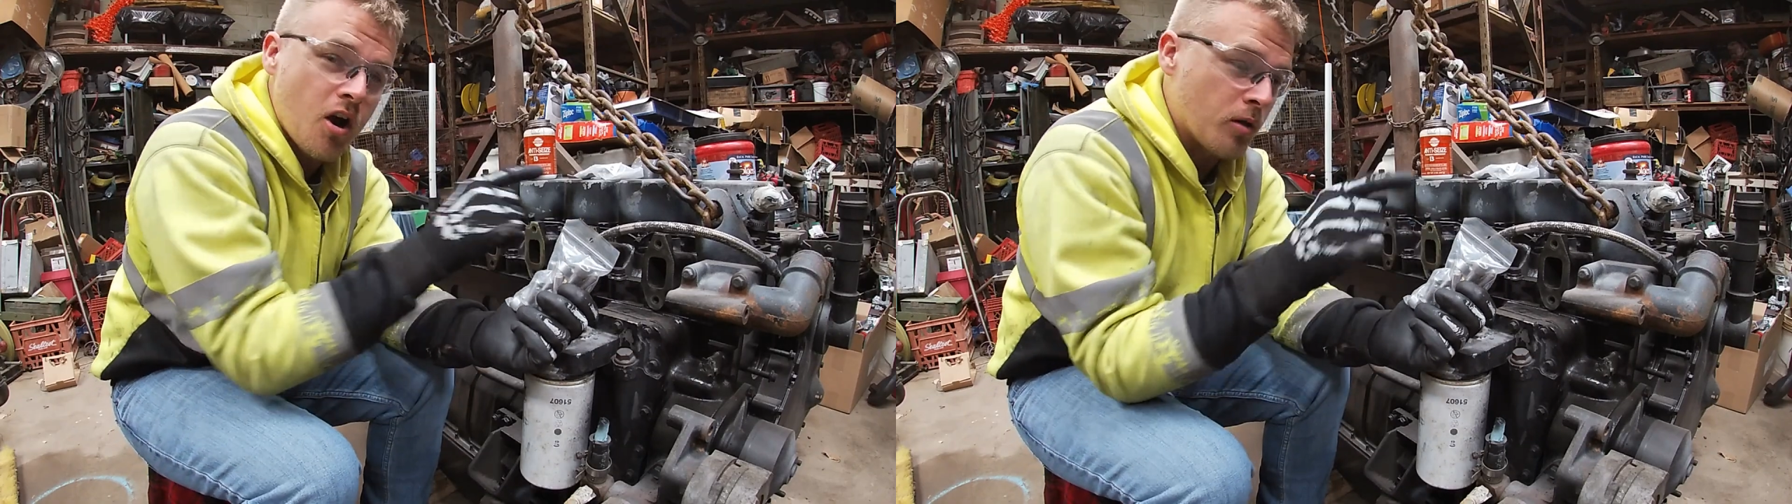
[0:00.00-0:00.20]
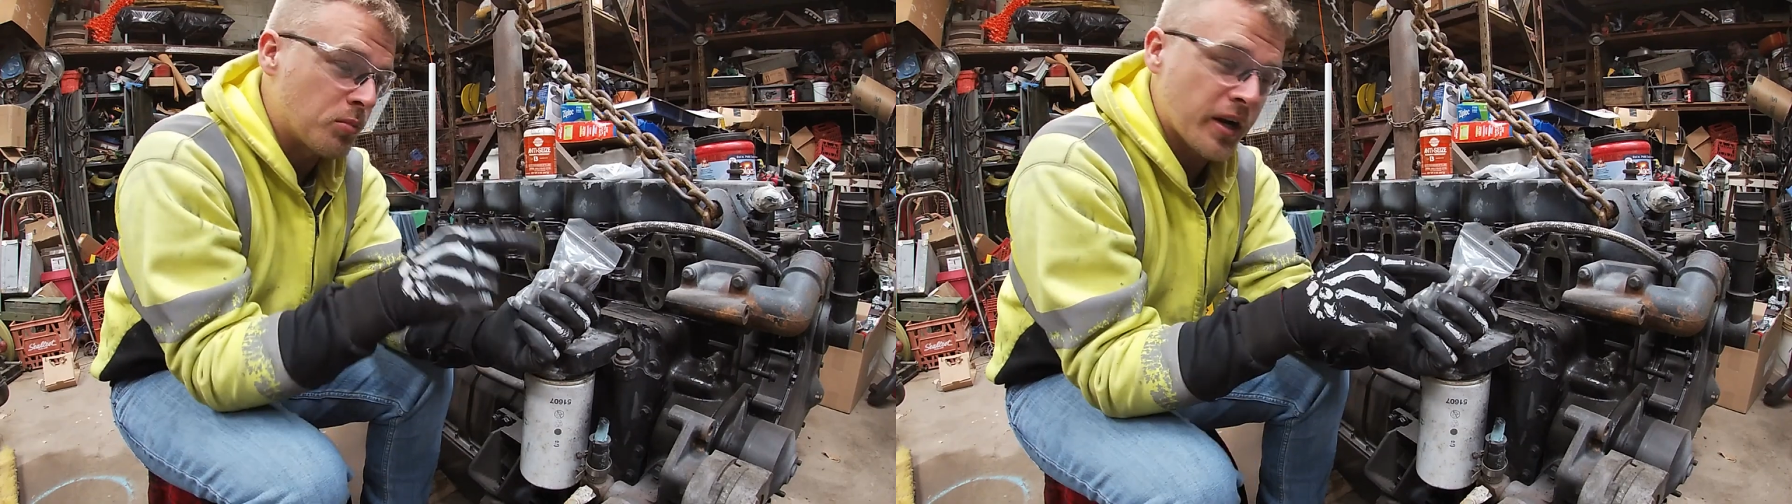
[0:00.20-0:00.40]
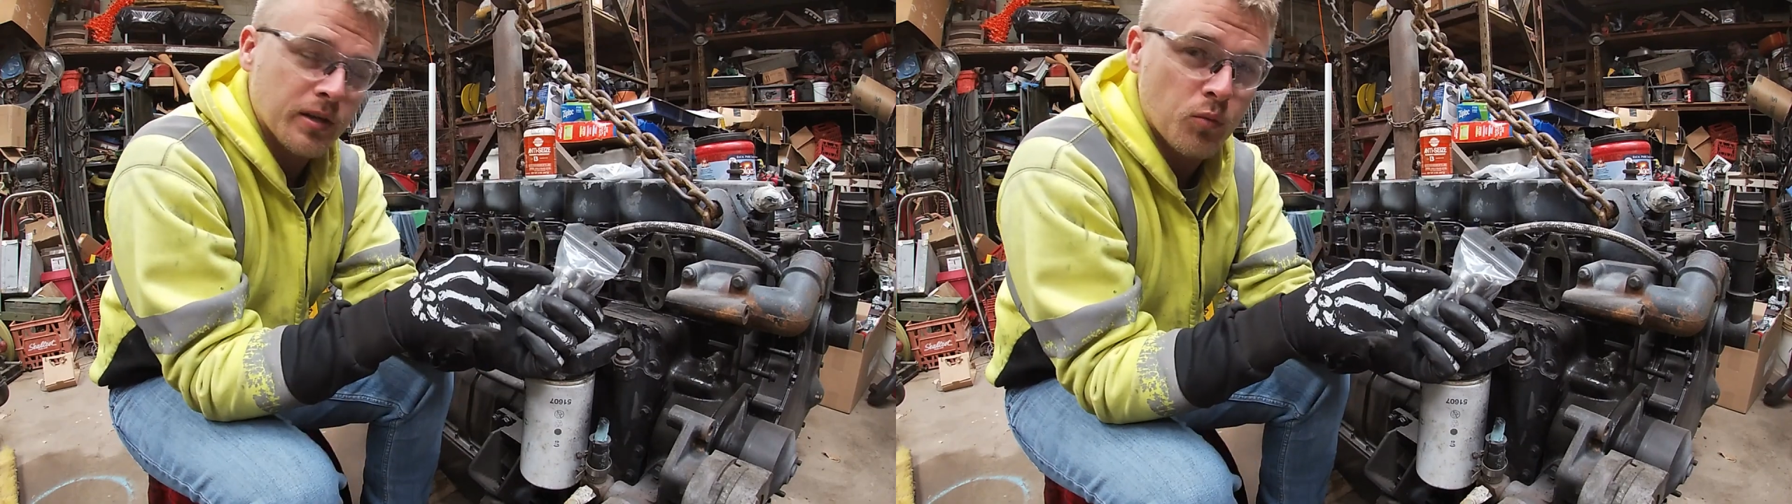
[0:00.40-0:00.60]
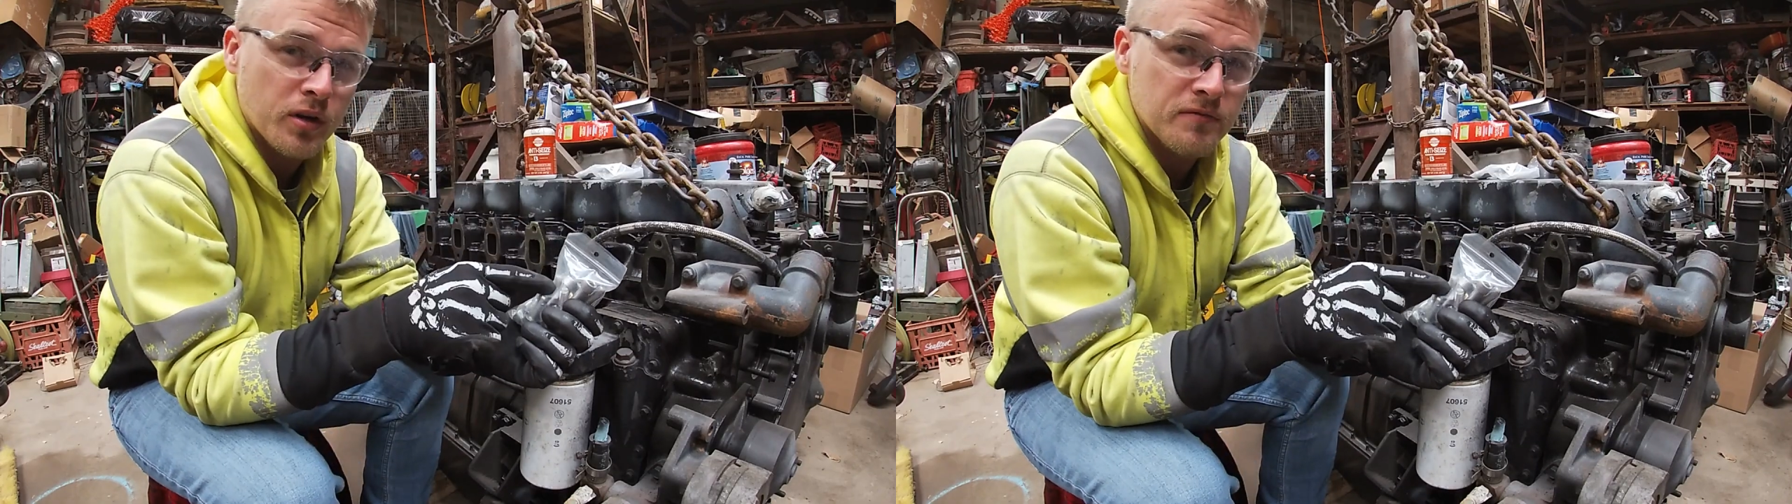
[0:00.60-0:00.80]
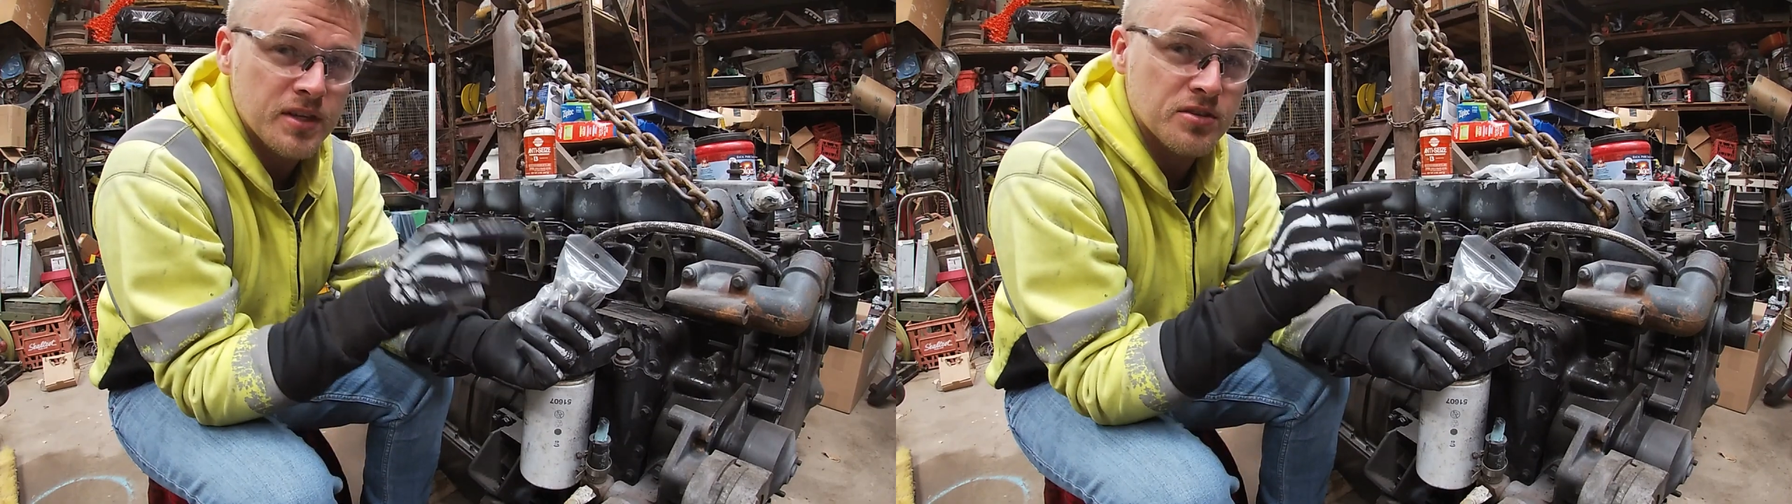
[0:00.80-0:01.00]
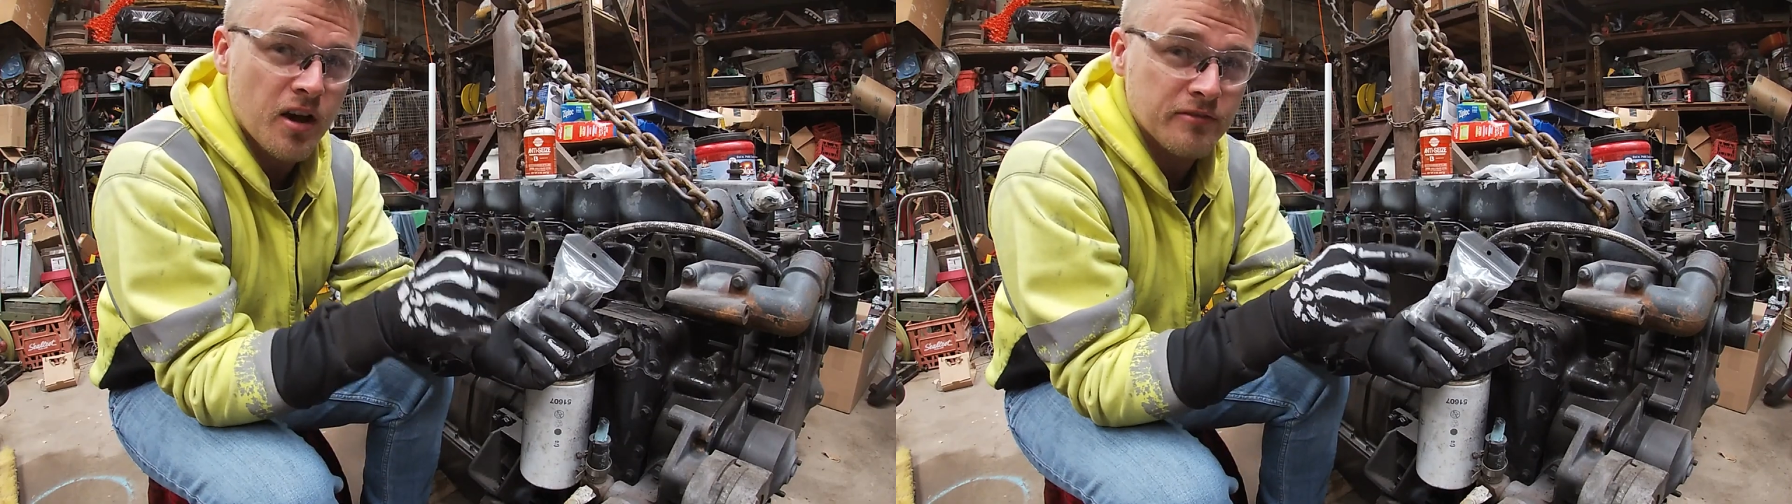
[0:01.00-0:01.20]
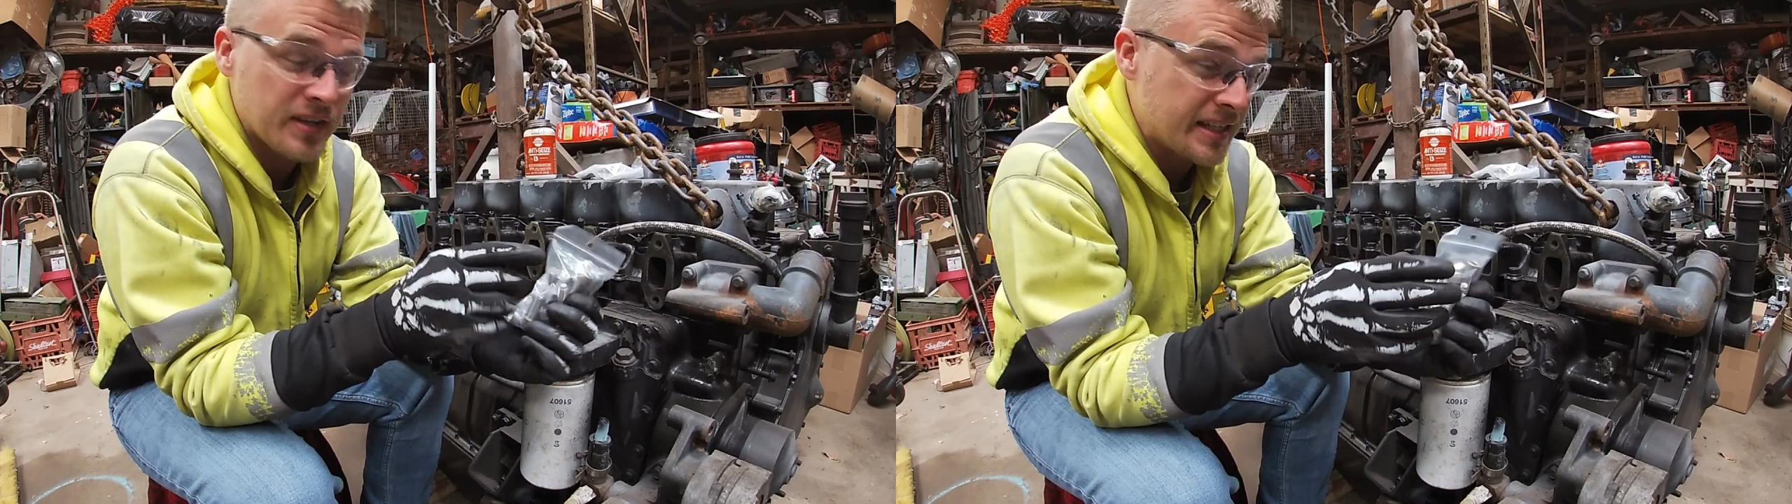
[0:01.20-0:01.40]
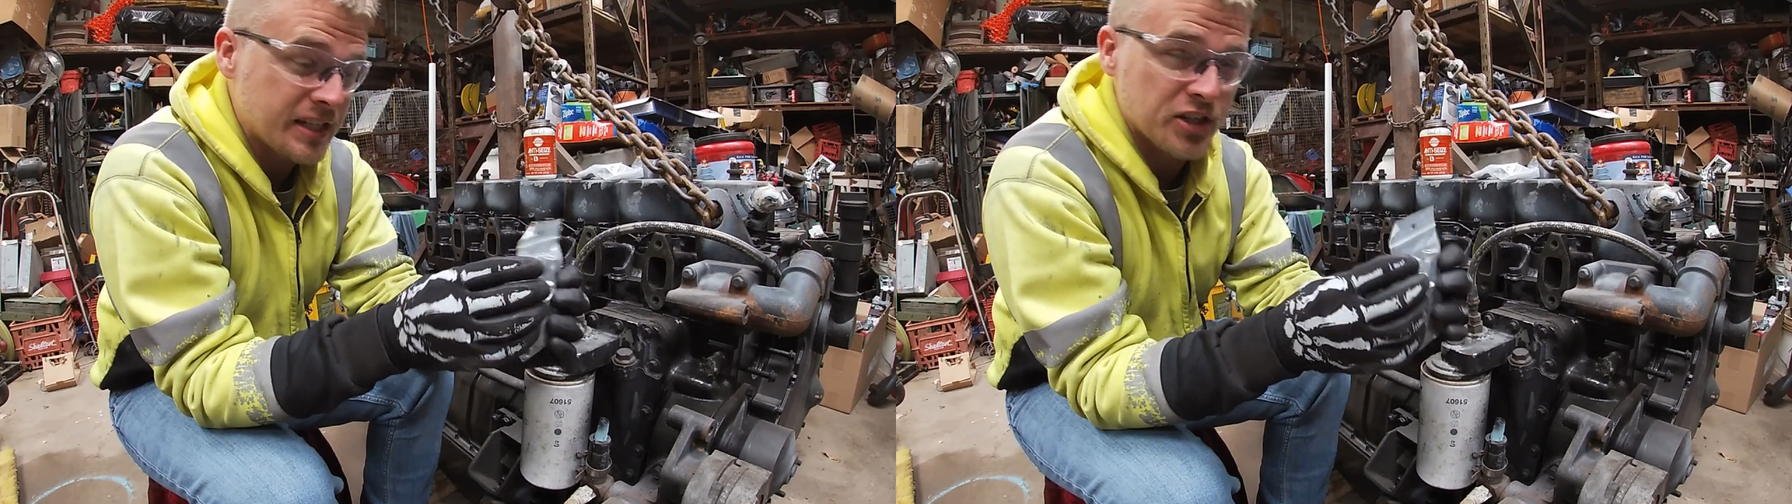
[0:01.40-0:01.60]
or breaking one of these off
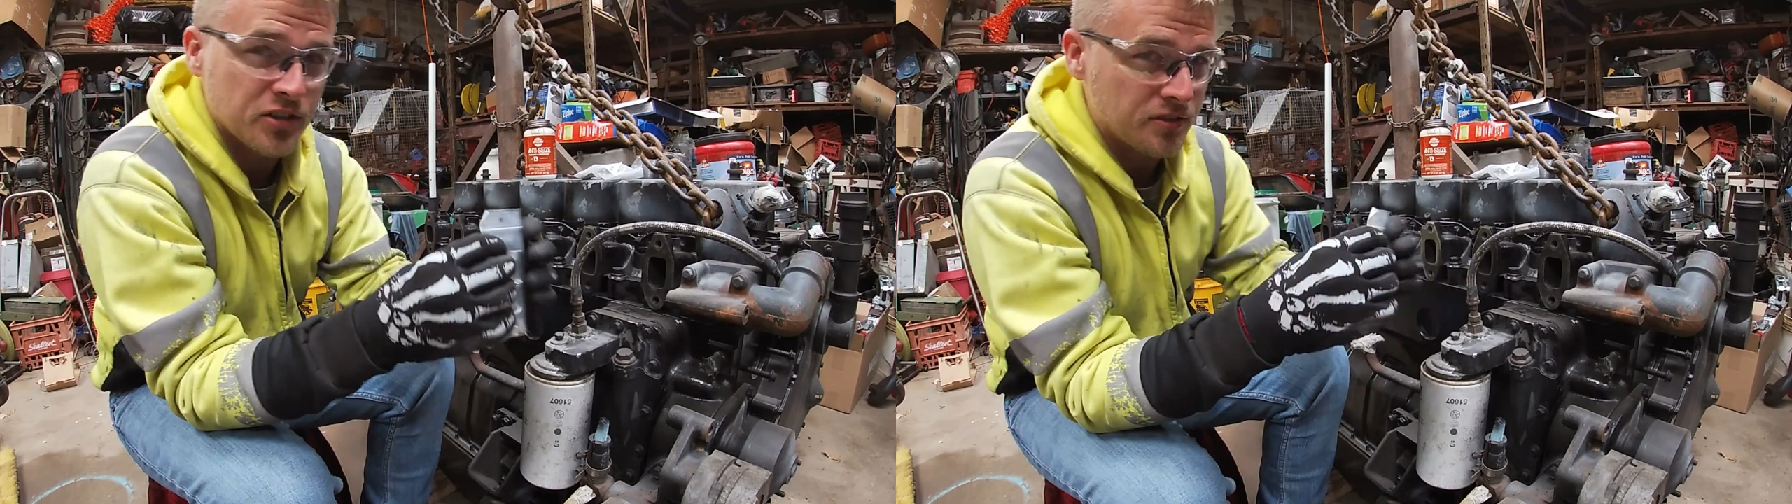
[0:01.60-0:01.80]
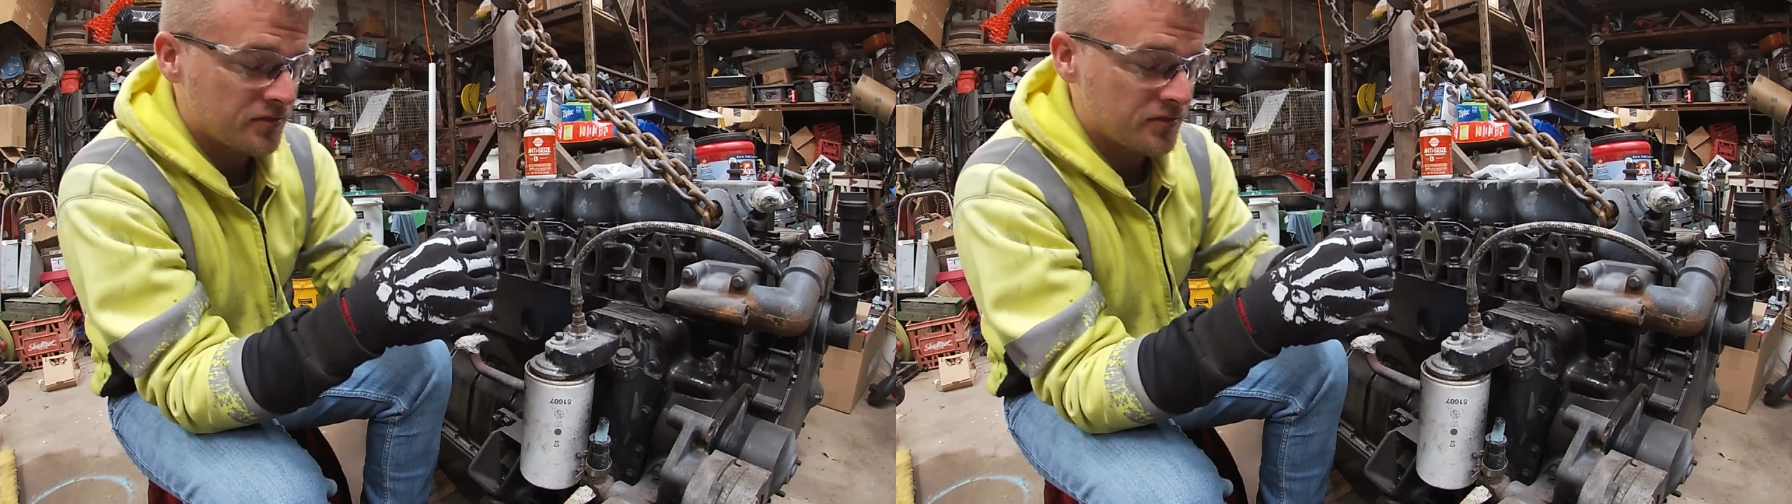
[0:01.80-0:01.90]
in here.